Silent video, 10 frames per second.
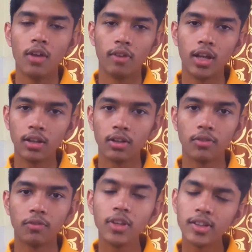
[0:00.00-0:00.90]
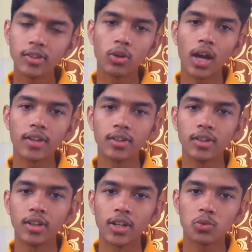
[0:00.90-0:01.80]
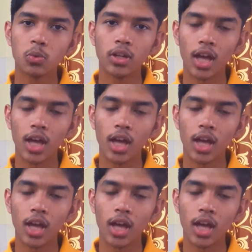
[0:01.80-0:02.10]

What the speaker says: Well, we'll see you guys in the next one.